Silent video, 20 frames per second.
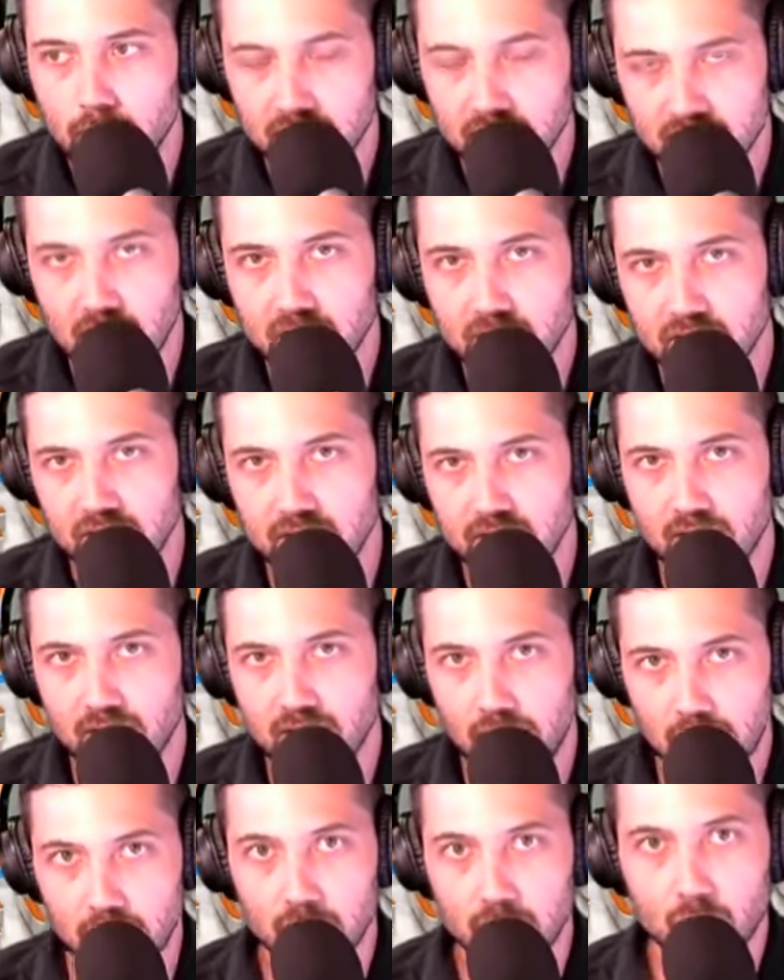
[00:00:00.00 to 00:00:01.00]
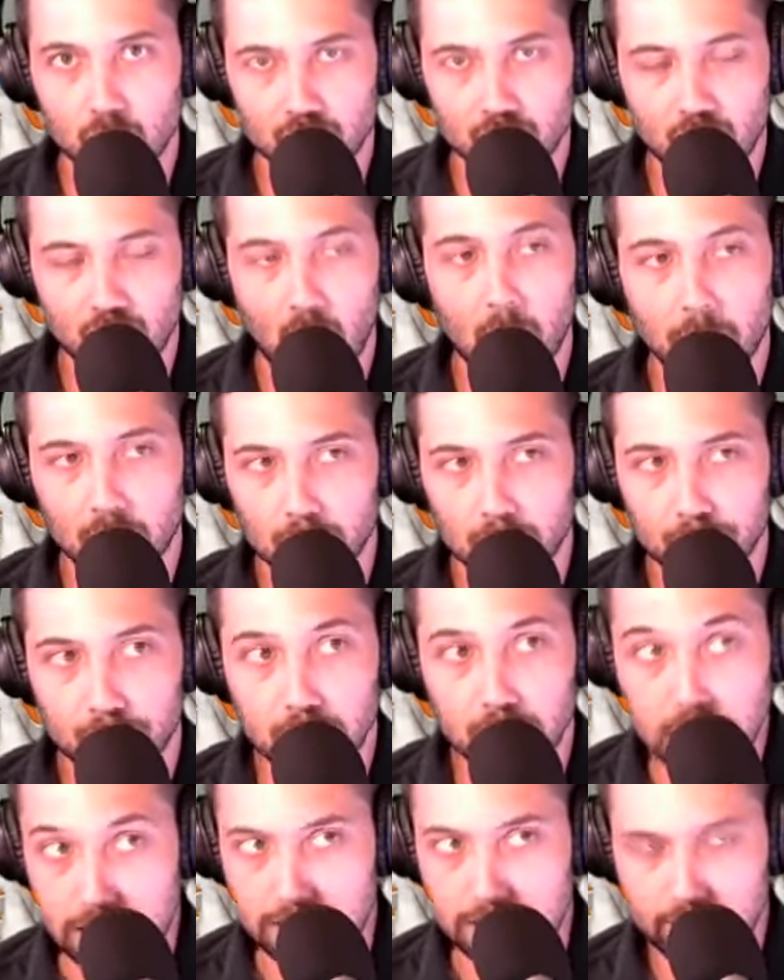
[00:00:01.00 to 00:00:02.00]
It sounds like he's taking the job
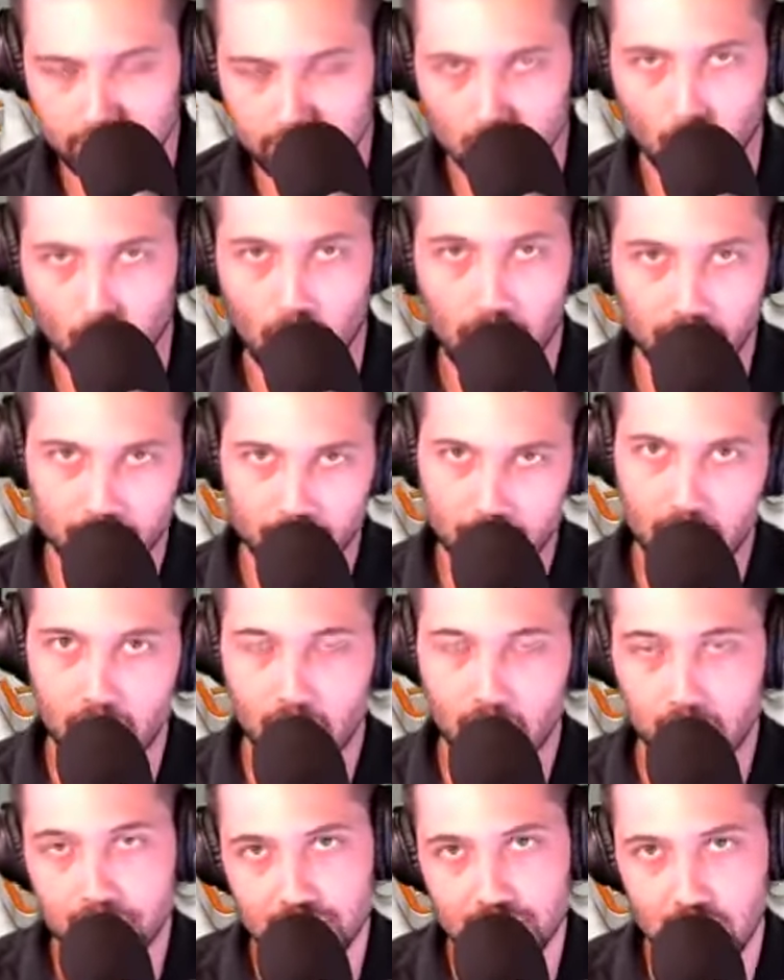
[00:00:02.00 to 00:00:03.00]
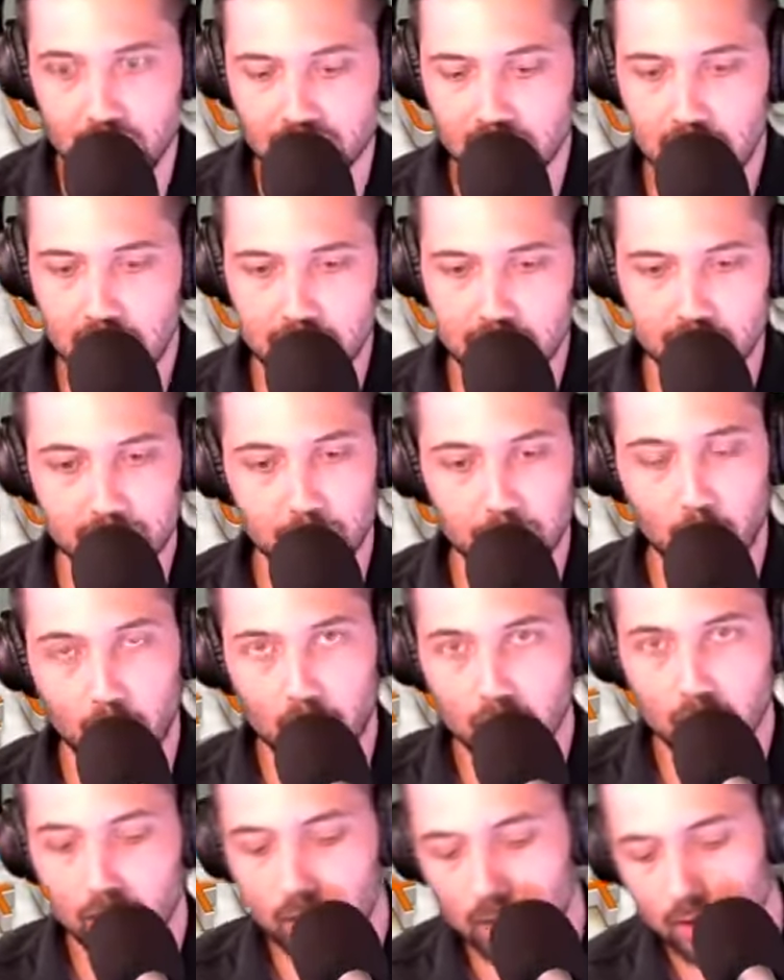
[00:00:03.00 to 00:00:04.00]
completely away from on Johnson at this
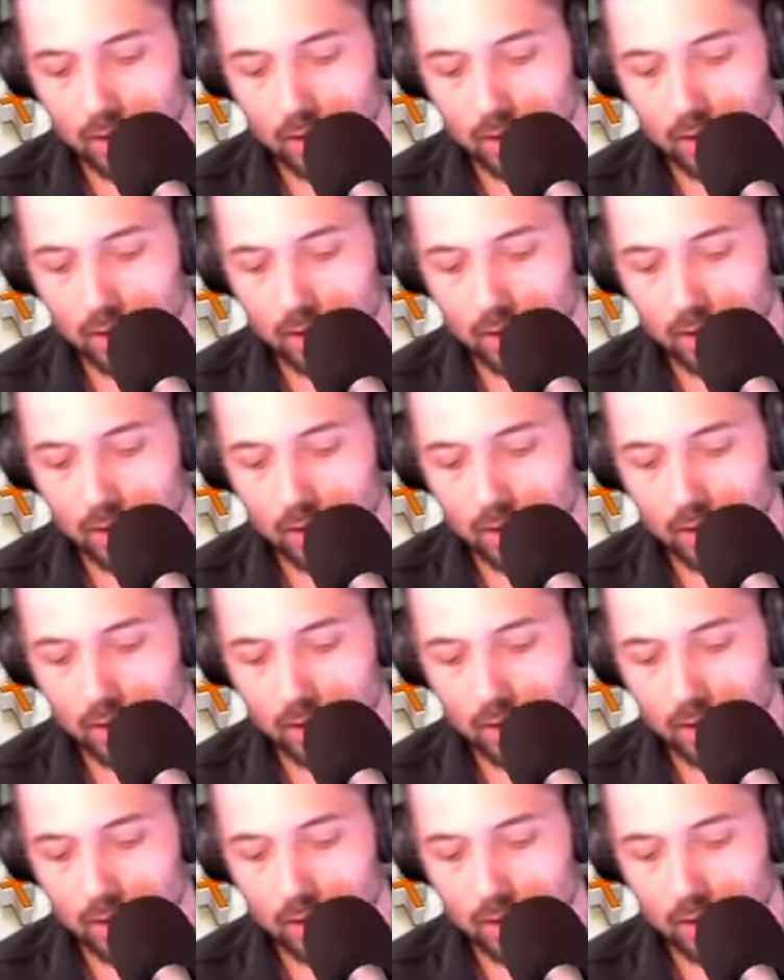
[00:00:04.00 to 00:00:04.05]
point.